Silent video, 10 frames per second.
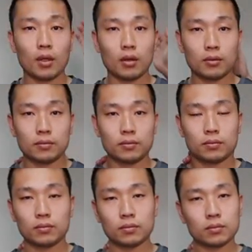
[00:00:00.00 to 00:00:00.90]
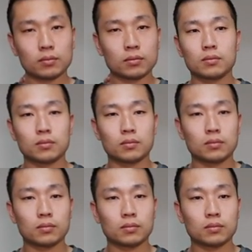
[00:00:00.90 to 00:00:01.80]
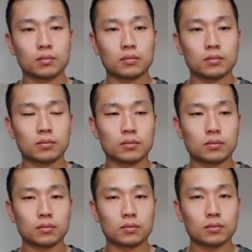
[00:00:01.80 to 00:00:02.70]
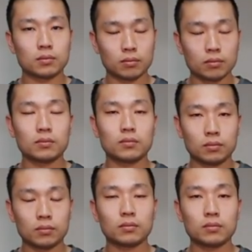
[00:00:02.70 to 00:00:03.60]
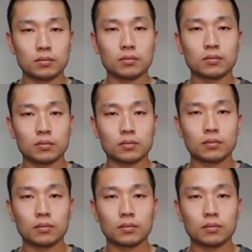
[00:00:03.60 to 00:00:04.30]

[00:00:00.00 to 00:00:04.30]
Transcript: This person isn't speaking.